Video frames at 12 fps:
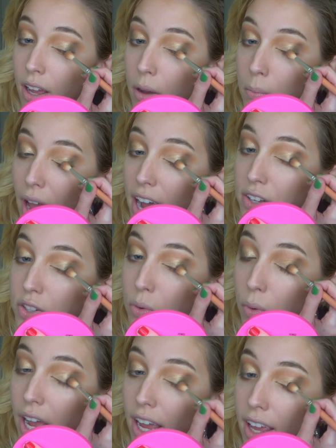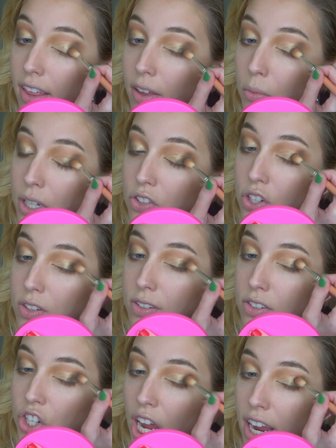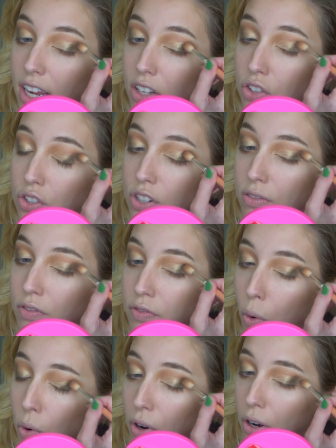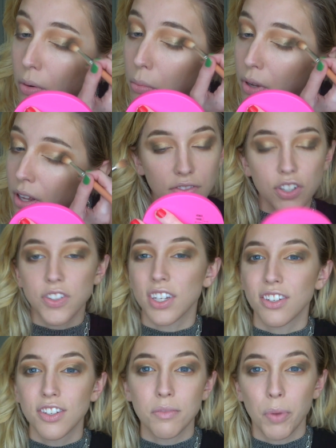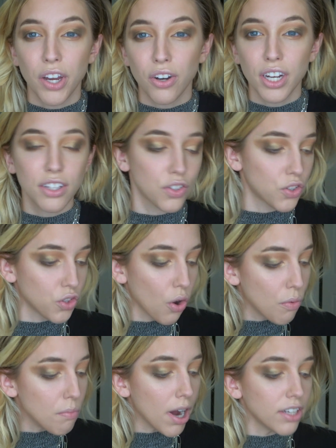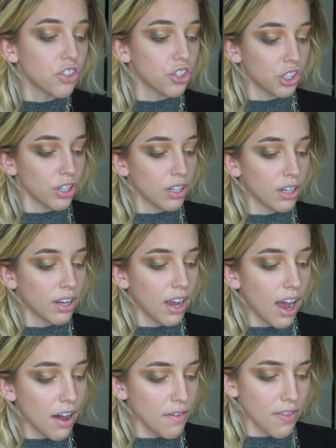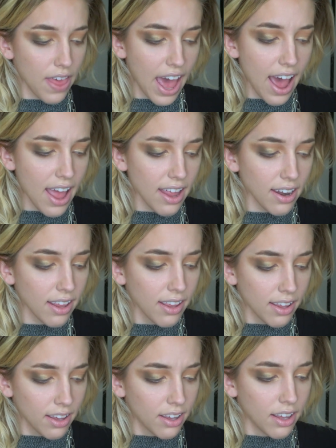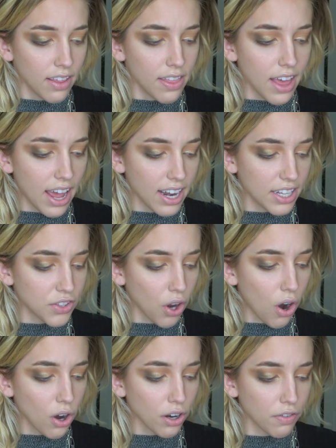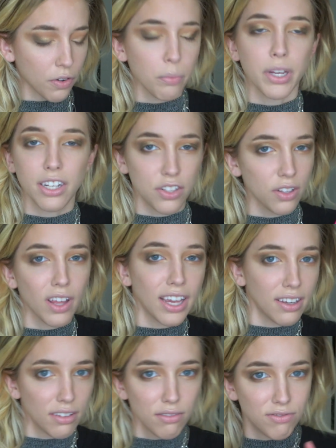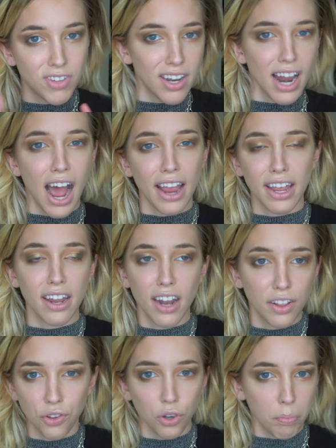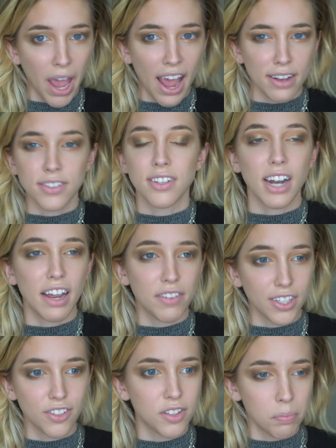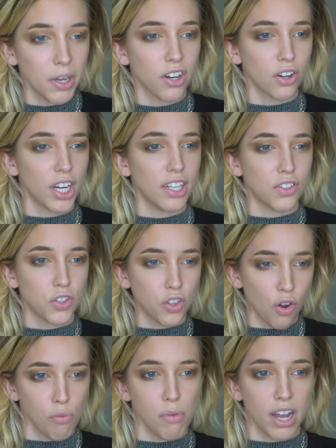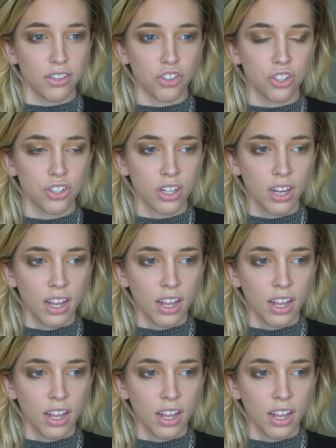pass away, that we just change form. I've just experienced so much of that it's hard for me to like deny it and look past it. I've experienced so much